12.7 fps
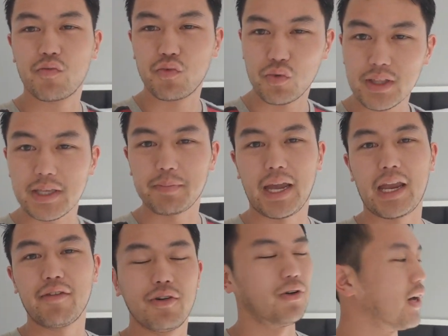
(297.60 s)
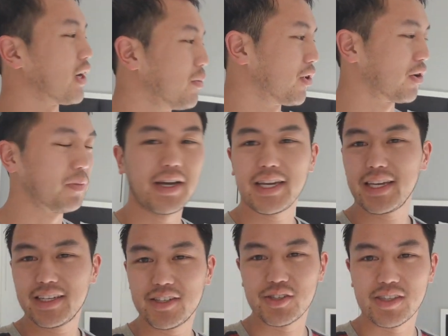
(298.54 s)
really painful on a motorbike.
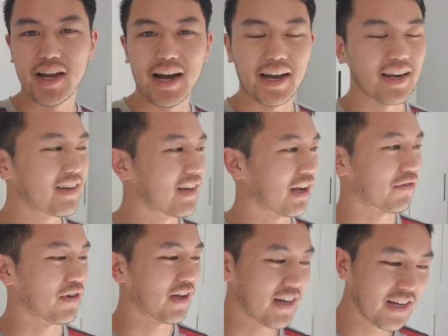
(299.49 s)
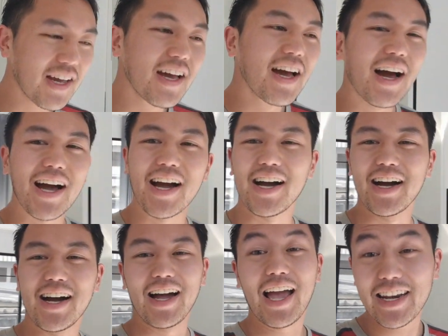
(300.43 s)
Just not fun.
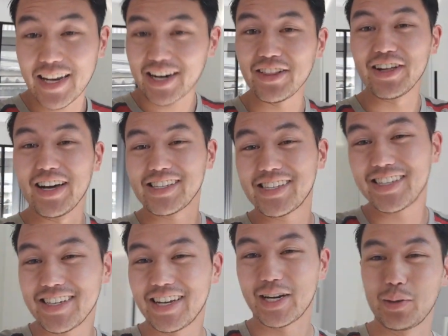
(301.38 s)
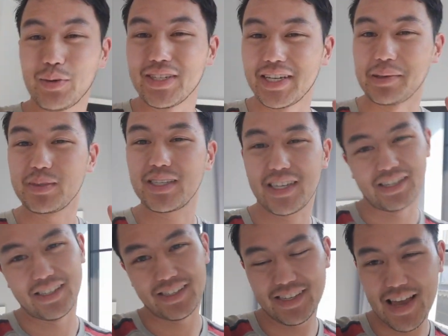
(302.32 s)
And I got lost a couple of times
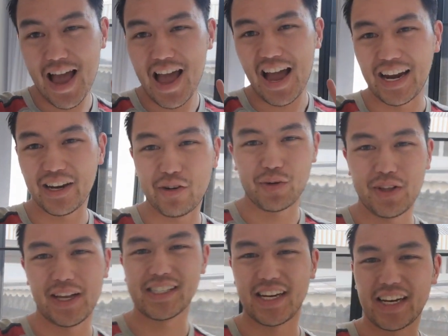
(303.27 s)
because I didn't realize